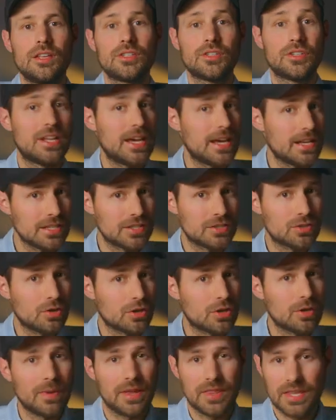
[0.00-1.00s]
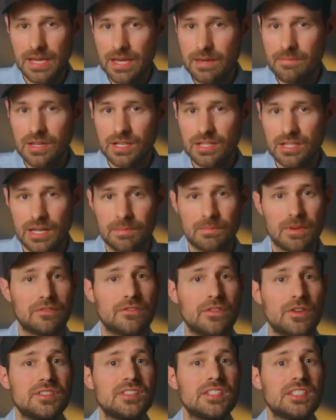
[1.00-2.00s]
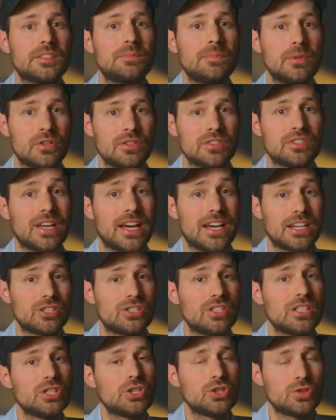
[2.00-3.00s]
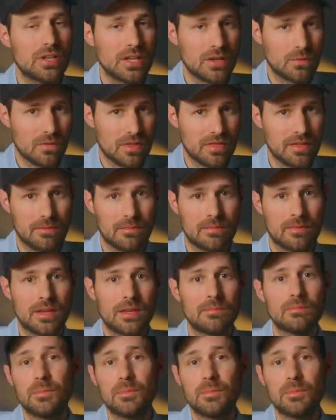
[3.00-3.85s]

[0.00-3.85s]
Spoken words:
So now let's talk about the image and my first experience actually shooting with them.